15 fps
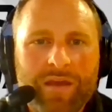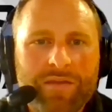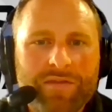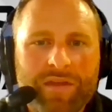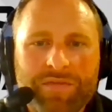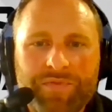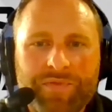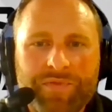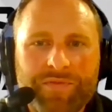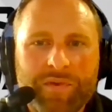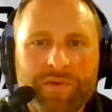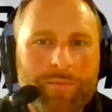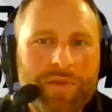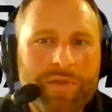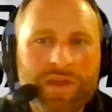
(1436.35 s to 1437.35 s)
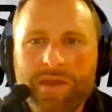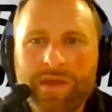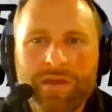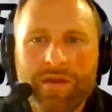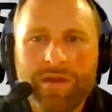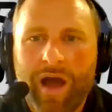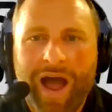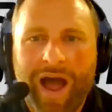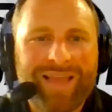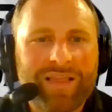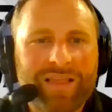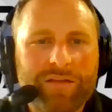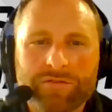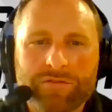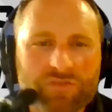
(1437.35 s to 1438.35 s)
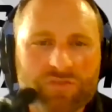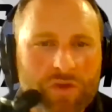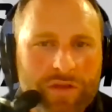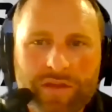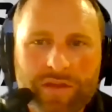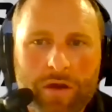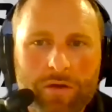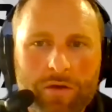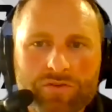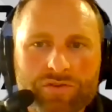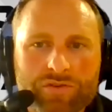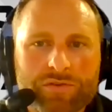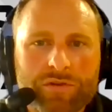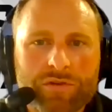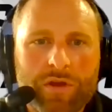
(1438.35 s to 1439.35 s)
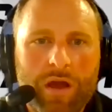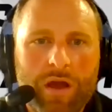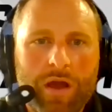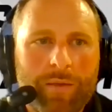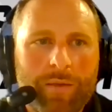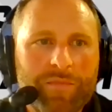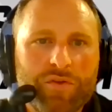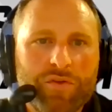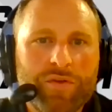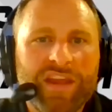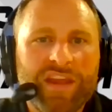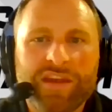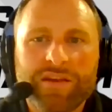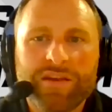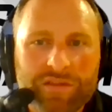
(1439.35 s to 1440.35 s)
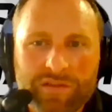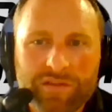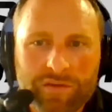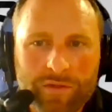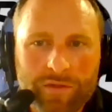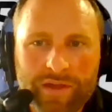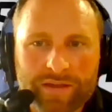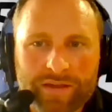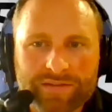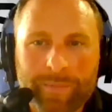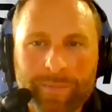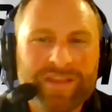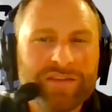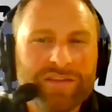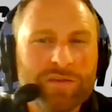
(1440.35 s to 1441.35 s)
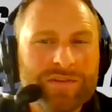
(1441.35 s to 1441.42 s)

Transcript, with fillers: that to be a high level strength coach um, you needed to do this i mean this